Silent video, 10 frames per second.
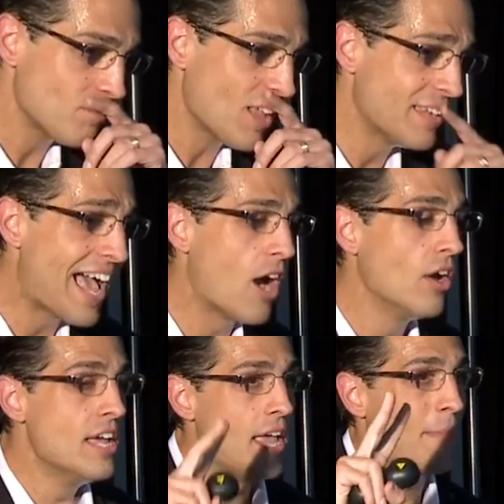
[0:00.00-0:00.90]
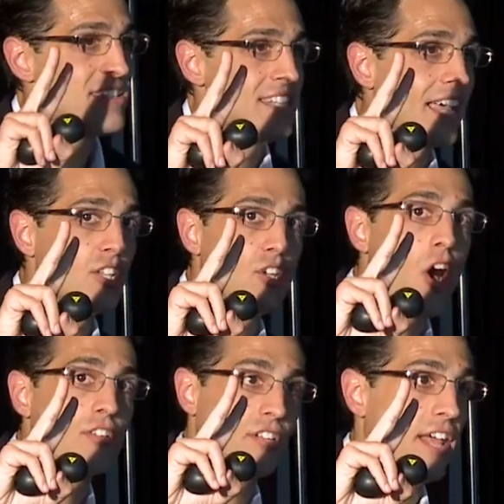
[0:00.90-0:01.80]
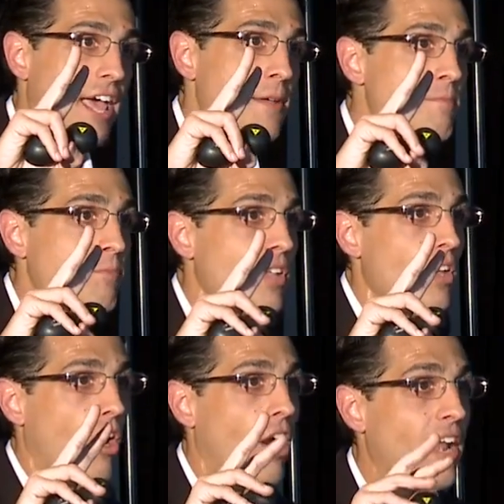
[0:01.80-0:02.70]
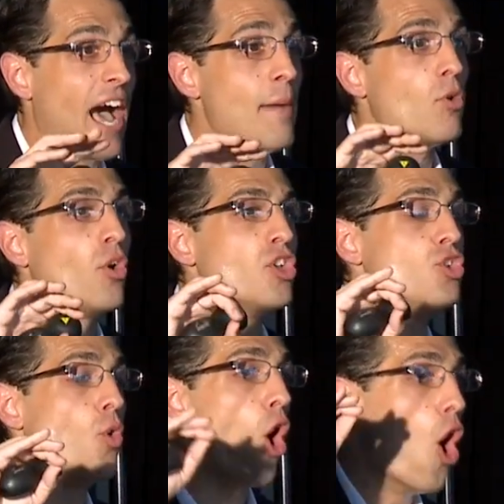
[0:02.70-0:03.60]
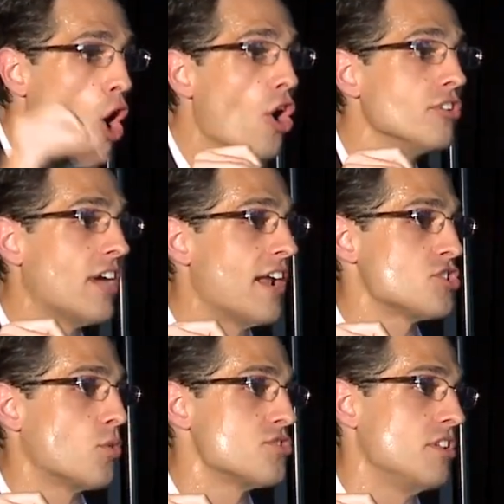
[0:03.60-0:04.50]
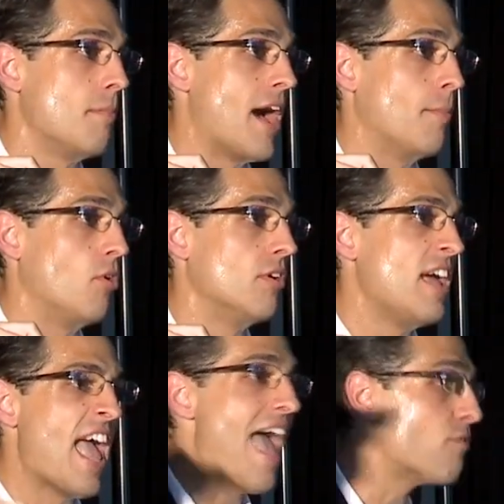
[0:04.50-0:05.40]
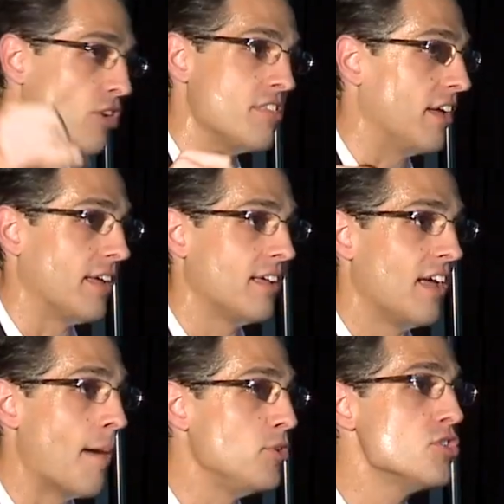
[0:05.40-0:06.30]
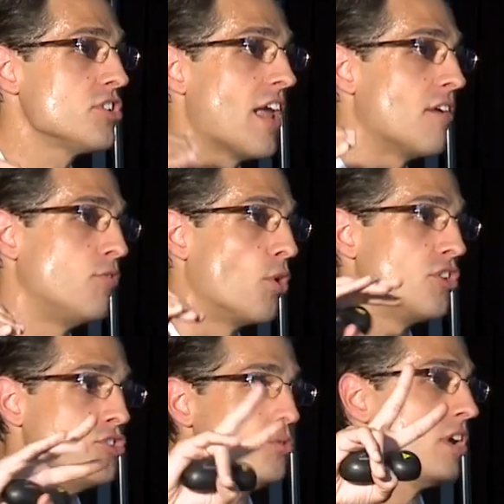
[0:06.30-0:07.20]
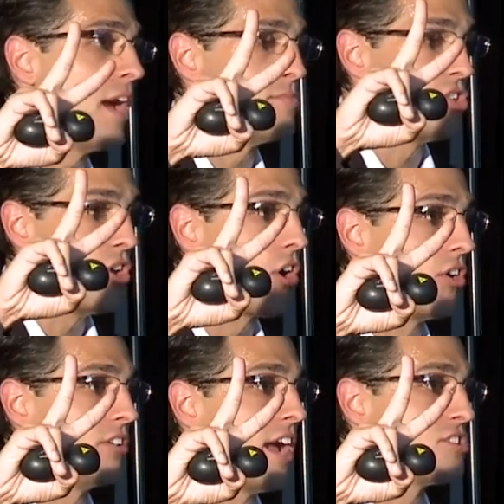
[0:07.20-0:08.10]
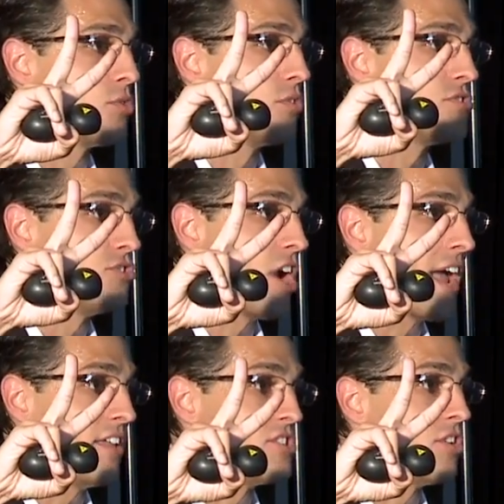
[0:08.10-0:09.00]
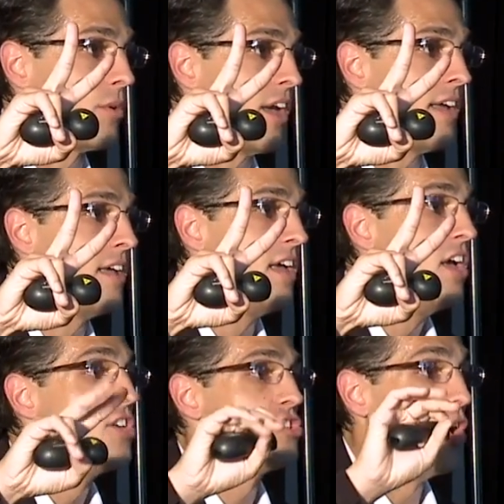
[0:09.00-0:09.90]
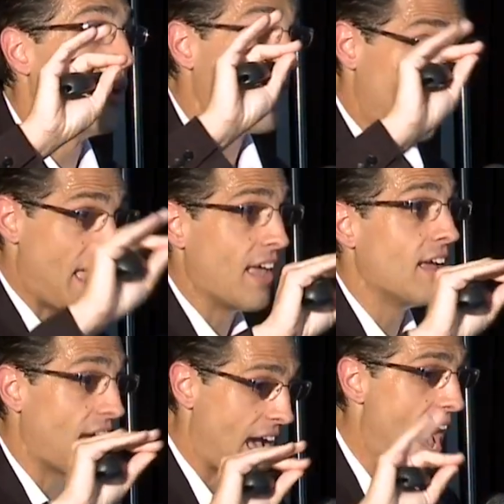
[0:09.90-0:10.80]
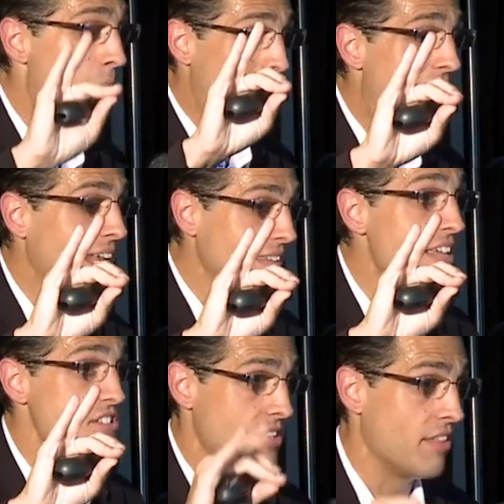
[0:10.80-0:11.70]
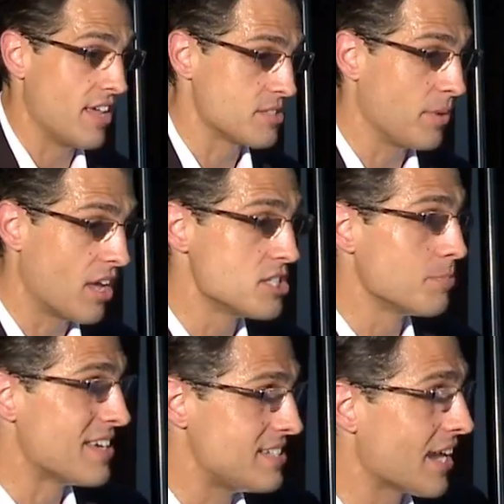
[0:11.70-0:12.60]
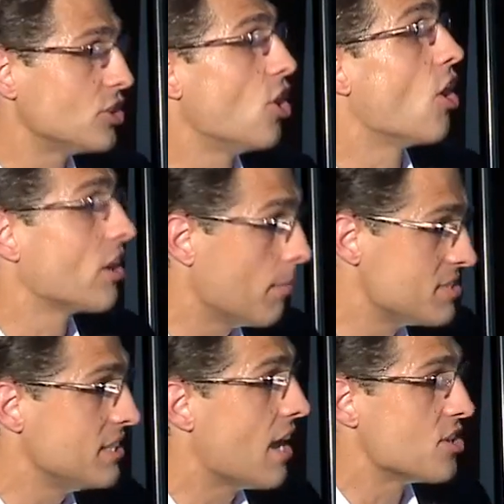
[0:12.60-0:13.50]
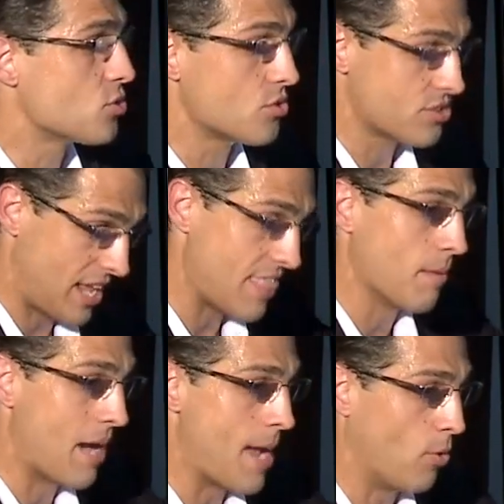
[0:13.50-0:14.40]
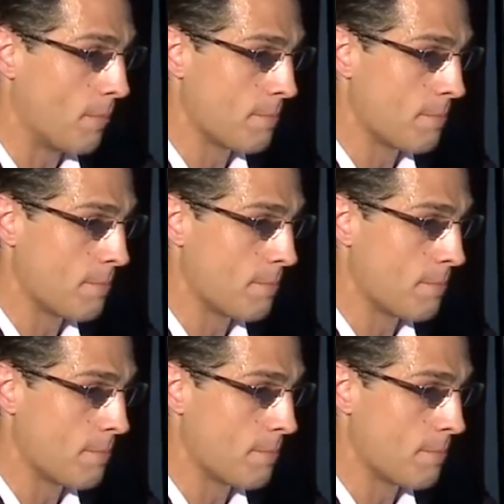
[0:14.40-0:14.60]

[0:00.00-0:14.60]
Now, in my second talk today, all right, I'm going to do all dinosaurs in the Bible. Everything. I'm usually not afforded 2 times to talk on dinosaurs and dragons, okay? So I'm adding this to this because my second talk, come see dinosaurs in the Bible.